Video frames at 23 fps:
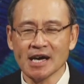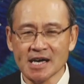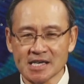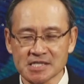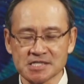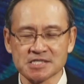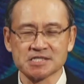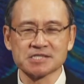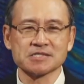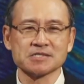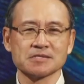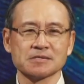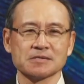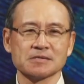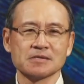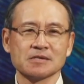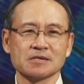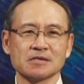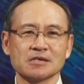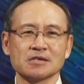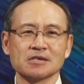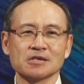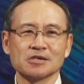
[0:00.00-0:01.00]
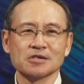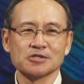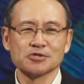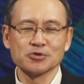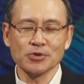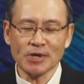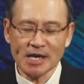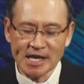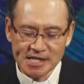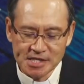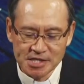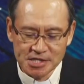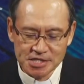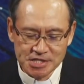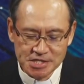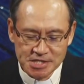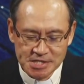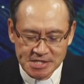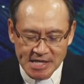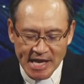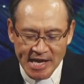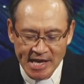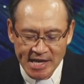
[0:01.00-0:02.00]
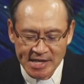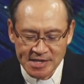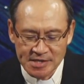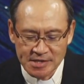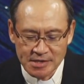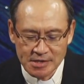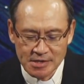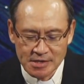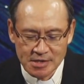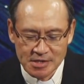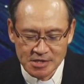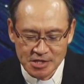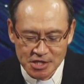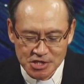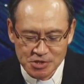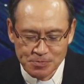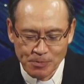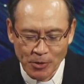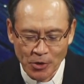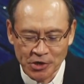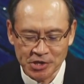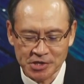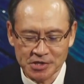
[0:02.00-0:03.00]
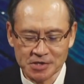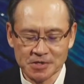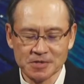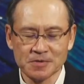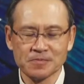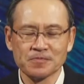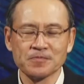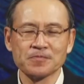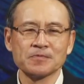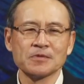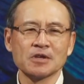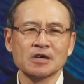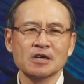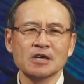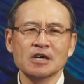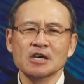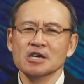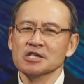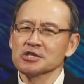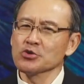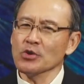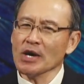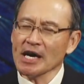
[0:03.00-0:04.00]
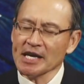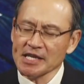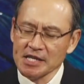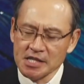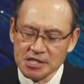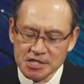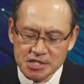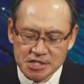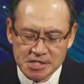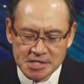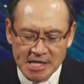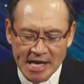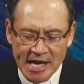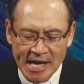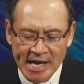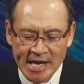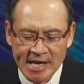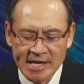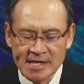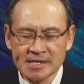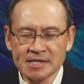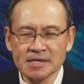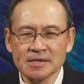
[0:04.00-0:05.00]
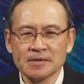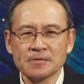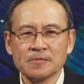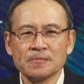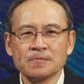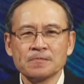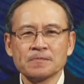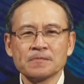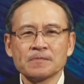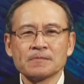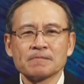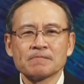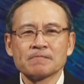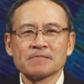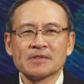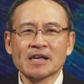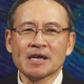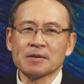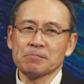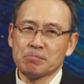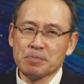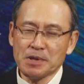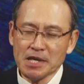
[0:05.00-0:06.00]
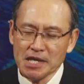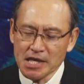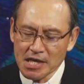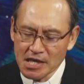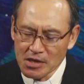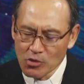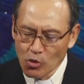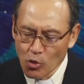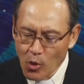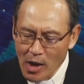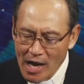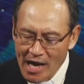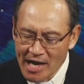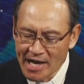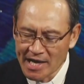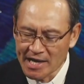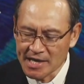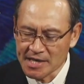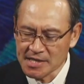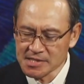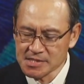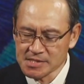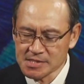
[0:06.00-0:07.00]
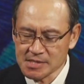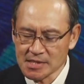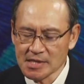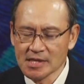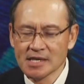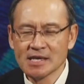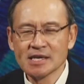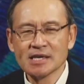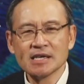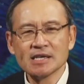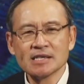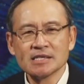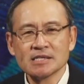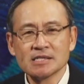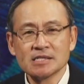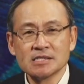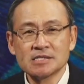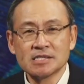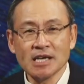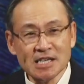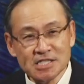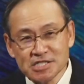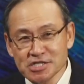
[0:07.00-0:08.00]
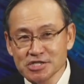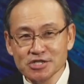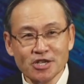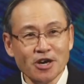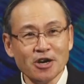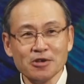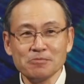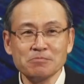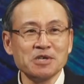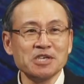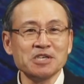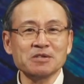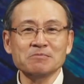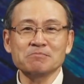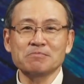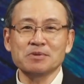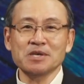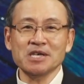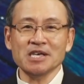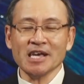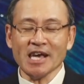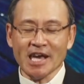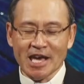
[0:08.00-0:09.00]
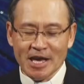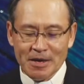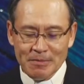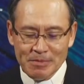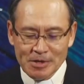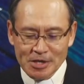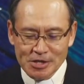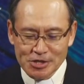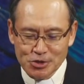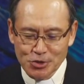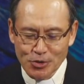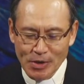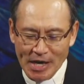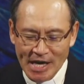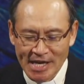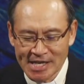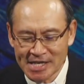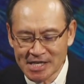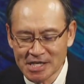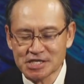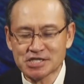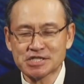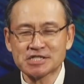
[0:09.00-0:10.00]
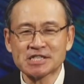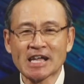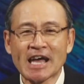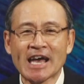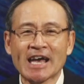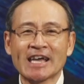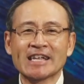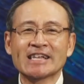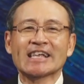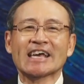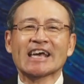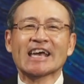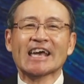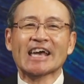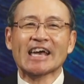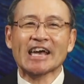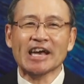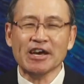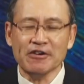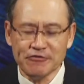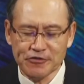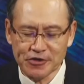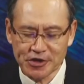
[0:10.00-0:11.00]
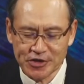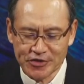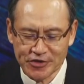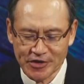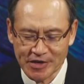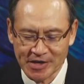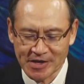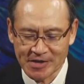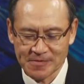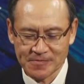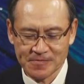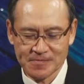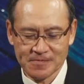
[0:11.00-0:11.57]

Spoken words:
us to understand this point, to understand that being wise does not mean being able to understand everything.